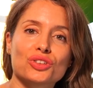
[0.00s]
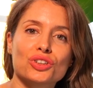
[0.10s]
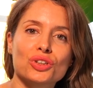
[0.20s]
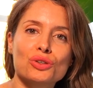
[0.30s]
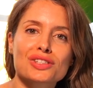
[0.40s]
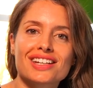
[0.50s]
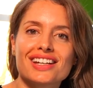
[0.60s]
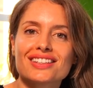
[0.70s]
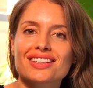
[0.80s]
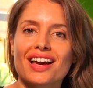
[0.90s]
use
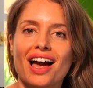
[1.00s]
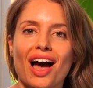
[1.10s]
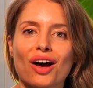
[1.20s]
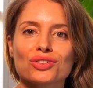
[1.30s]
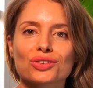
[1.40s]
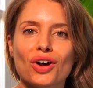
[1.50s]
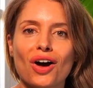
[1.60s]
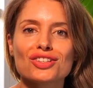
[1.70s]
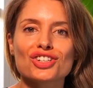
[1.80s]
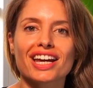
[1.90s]
it, how to
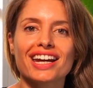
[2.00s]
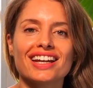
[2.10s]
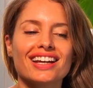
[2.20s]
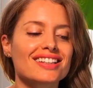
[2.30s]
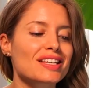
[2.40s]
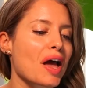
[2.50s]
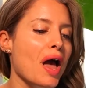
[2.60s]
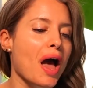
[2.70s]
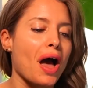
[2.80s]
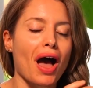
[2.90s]
conjugate it,
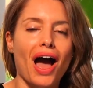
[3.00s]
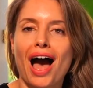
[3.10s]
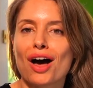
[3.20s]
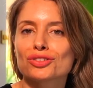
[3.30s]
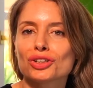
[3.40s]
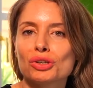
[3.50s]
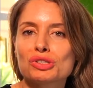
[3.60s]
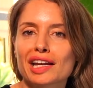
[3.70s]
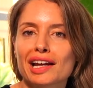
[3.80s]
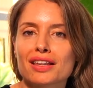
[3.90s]
how to
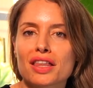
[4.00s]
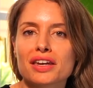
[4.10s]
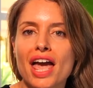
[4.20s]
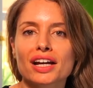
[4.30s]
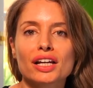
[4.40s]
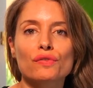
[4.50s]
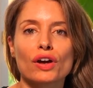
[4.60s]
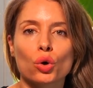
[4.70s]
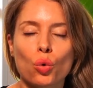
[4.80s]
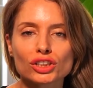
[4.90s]
use it in the negative
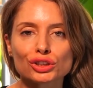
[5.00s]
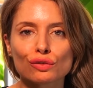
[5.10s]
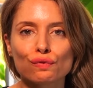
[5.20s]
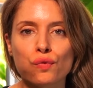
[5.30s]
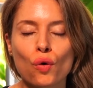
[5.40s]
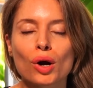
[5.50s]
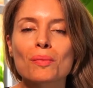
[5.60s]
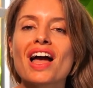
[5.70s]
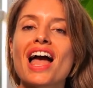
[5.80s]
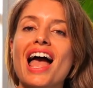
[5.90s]
and question
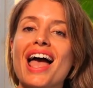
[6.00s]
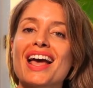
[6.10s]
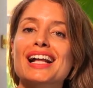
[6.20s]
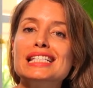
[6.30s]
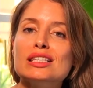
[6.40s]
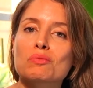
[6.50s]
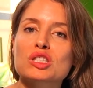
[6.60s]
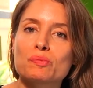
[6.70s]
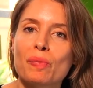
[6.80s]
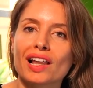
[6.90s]
form, and some
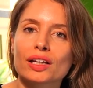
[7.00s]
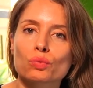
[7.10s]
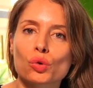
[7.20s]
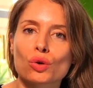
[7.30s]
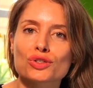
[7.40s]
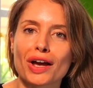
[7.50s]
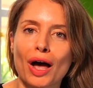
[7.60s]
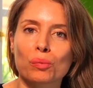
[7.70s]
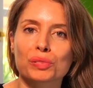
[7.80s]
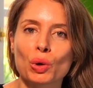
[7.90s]
spelling rules to
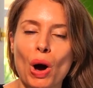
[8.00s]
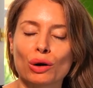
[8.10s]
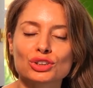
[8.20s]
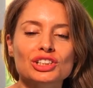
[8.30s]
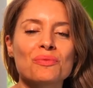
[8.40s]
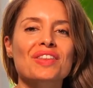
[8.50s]
help you out.